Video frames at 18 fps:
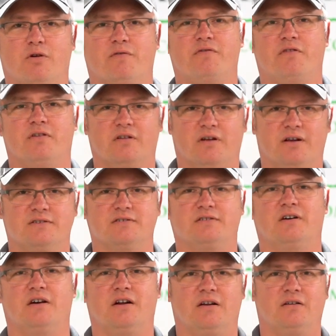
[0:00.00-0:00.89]

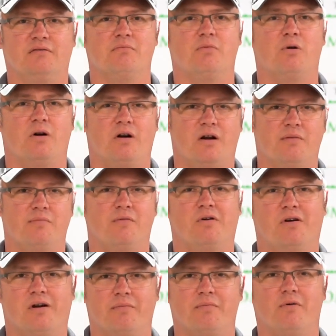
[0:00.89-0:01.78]

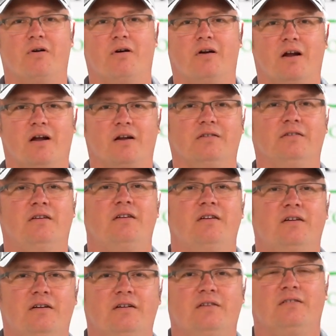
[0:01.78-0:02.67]
moron.
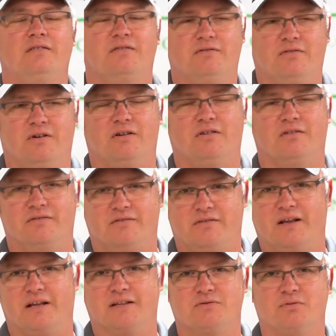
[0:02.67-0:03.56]
Well,
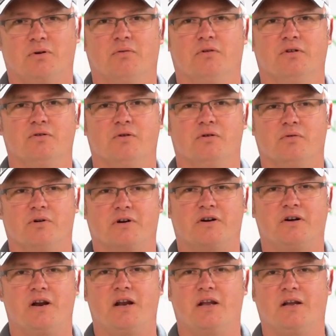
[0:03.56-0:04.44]
that's what we're doing. We're
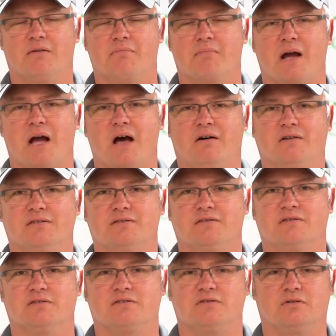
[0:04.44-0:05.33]
creating
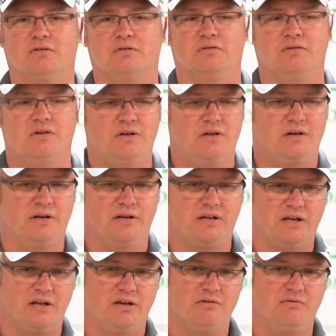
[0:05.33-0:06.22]
imbalances. So
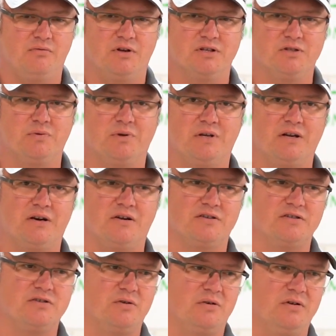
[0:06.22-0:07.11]
again, once we get
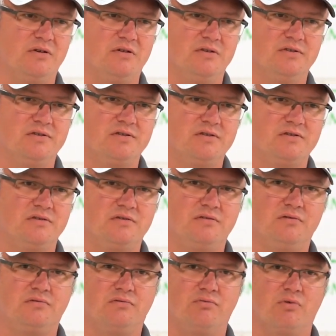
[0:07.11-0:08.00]
our soils
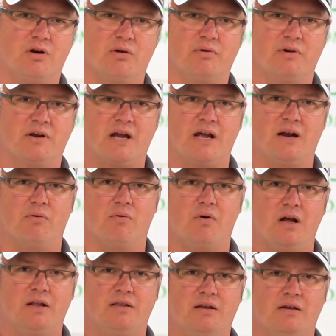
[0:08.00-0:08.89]
where we kind of
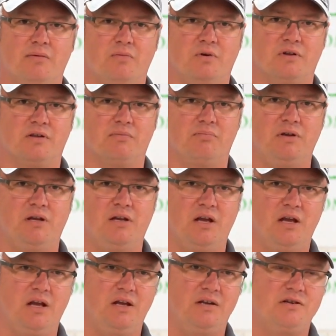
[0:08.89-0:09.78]
want them with the
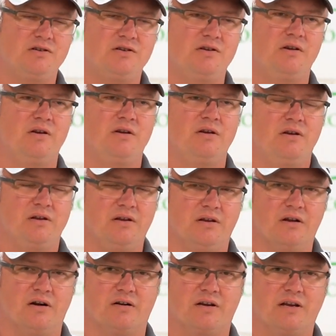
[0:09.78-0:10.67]
pH,
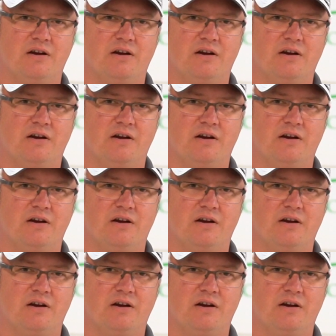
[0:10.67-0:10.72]
and get our